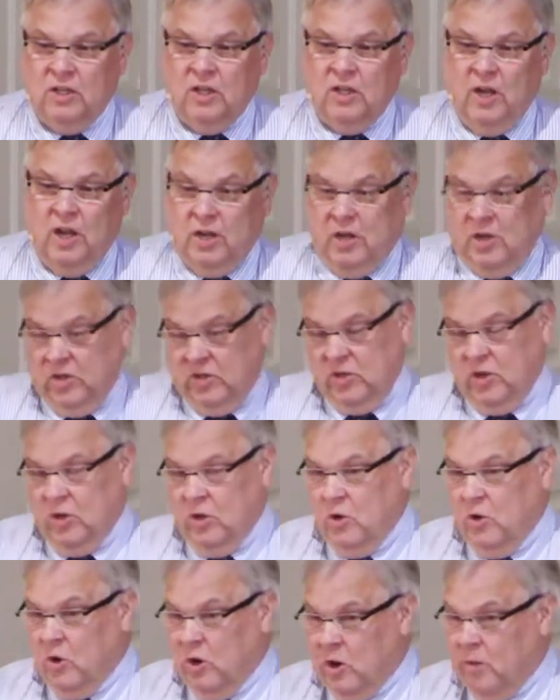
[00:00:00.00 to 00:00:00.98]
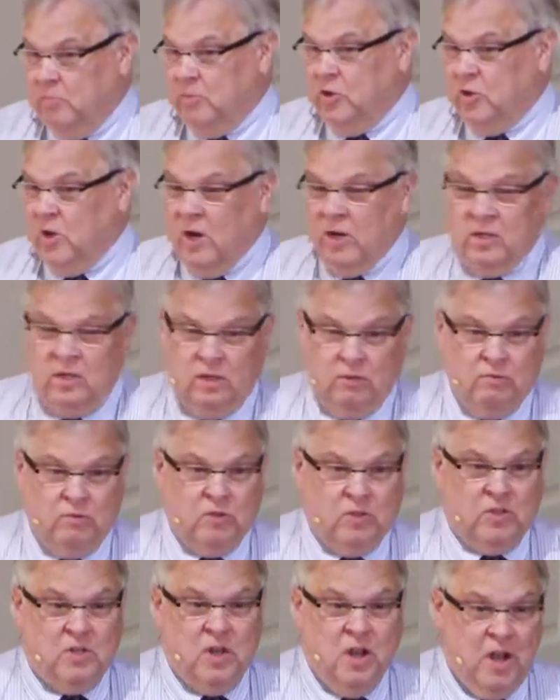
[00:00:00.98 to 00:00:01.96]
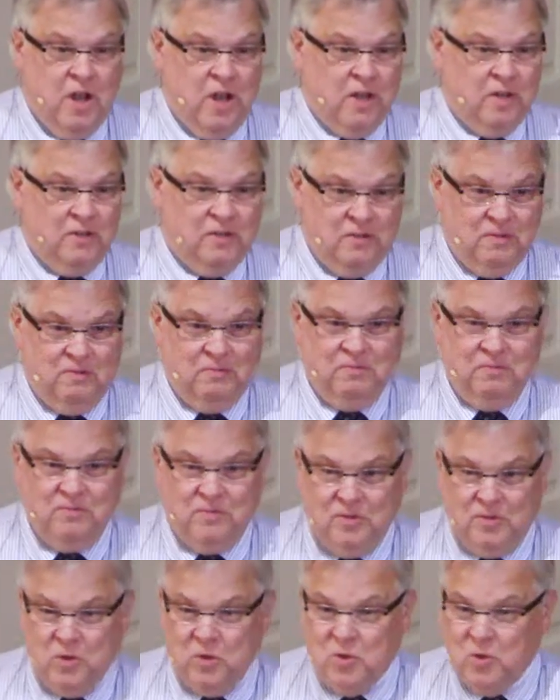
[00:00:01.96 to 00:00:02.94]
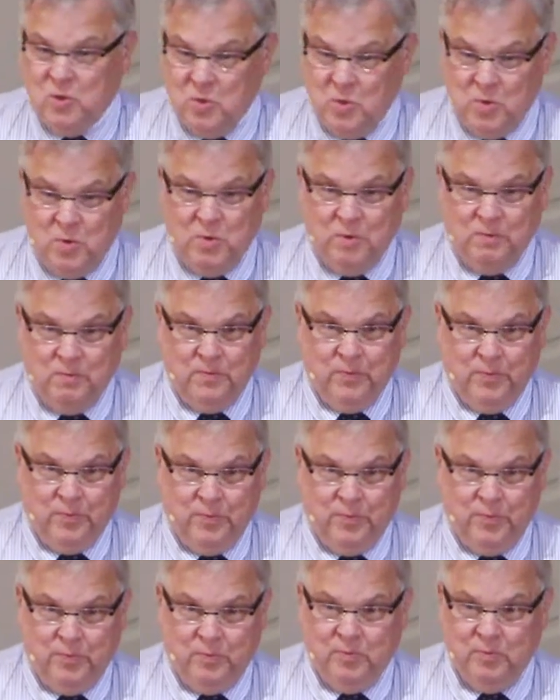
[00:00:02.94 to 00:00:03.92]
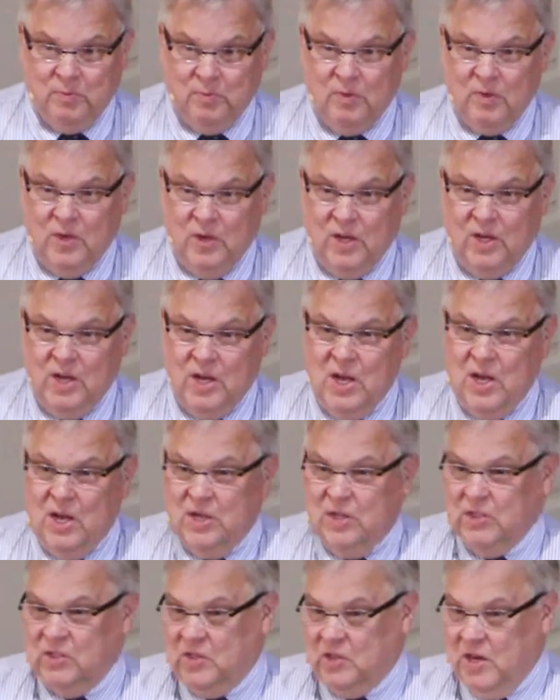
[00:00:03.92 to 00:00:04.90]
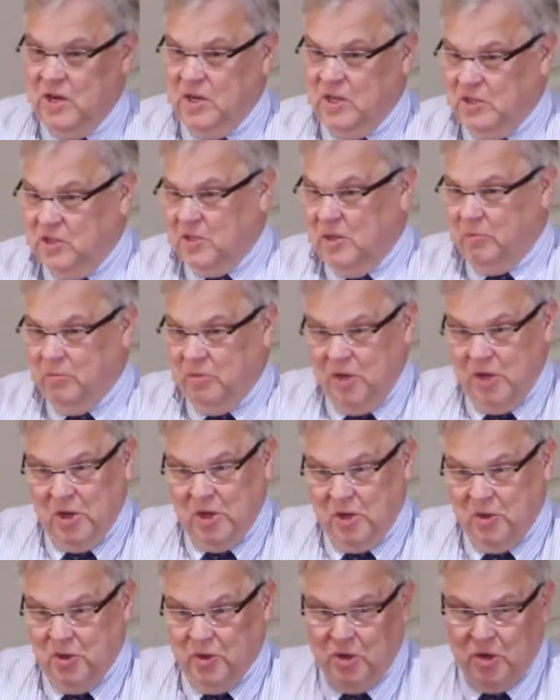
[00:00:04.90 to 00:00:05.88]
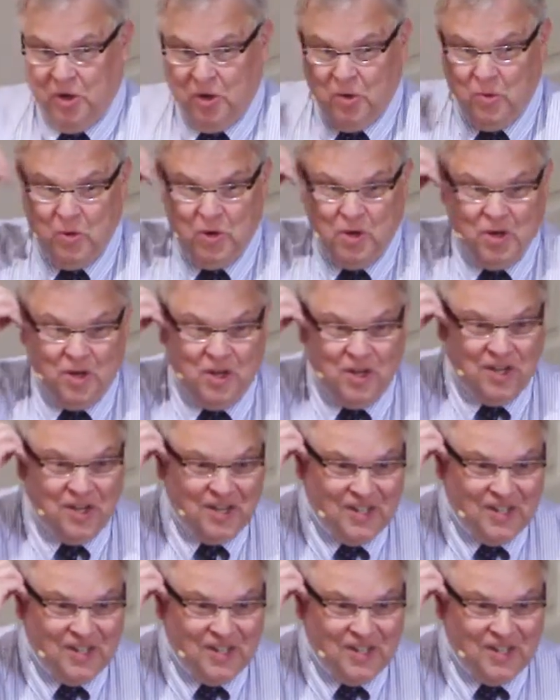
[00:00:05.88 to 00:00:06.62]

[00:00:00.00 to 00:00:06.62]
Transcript: I can tell you our objective was not to study something and earn a degree.